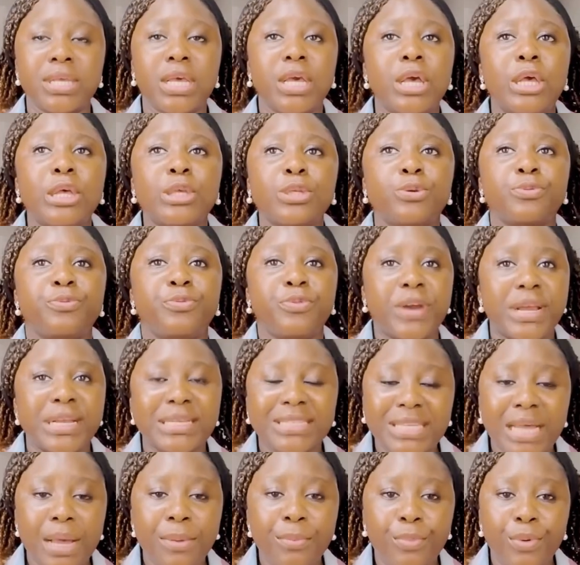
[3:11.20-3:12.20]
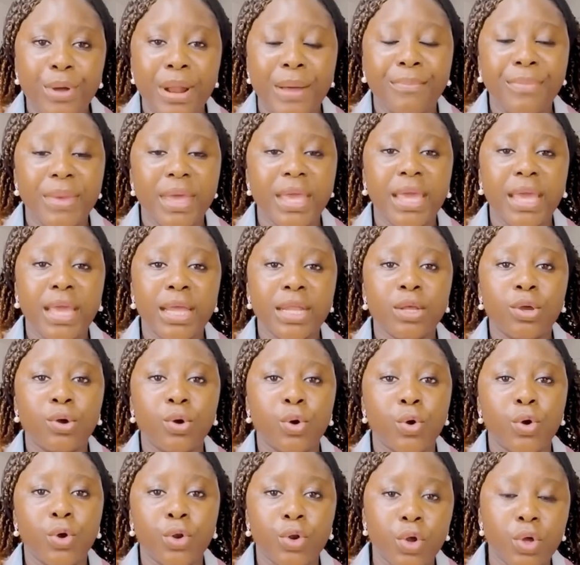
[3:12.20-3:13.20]
So for example, I'm making
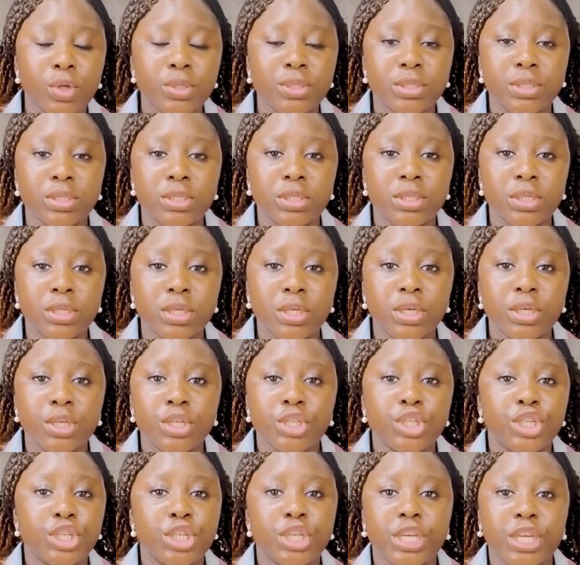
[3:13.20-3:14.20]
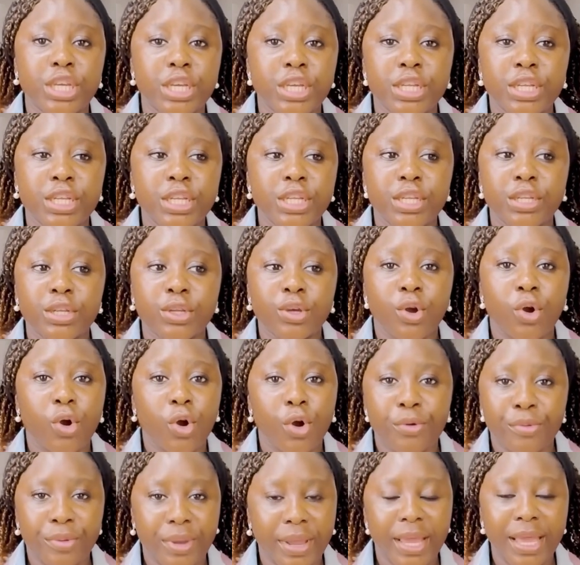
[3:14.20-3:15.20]
coconut chicken
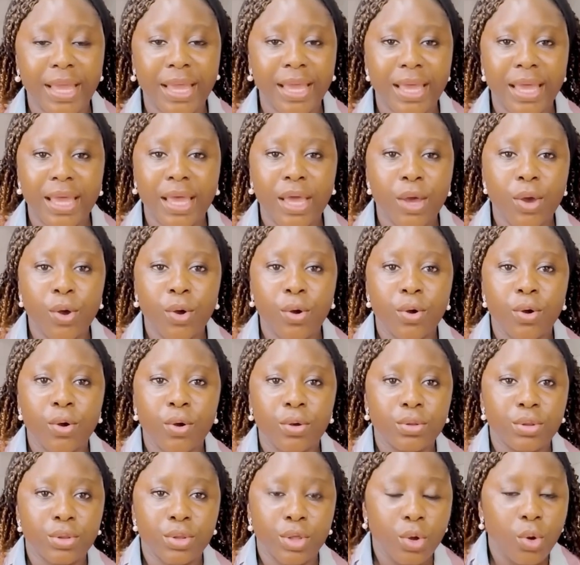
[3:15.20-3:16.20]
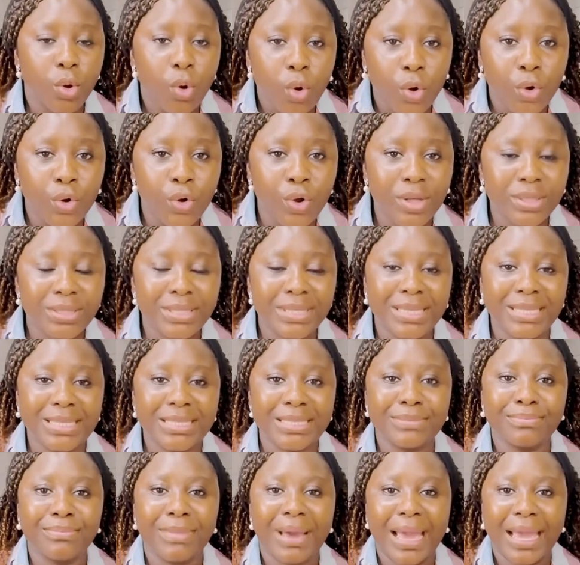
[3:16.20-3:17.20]
curry. The coconut
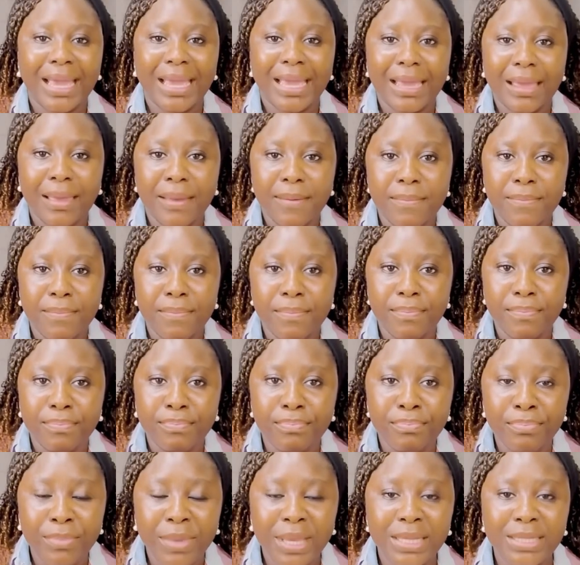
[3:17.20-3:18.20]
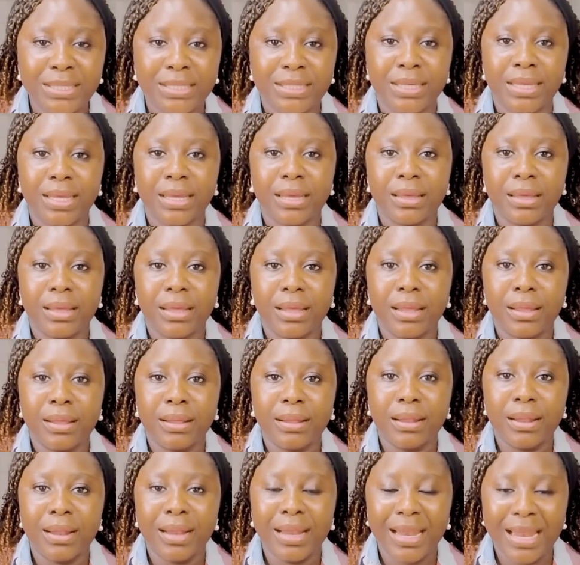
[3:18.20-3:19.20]
is my mid
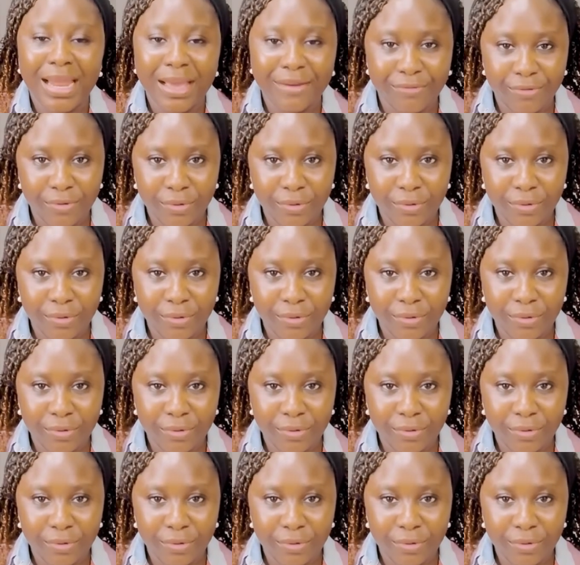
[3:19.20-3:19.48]
level,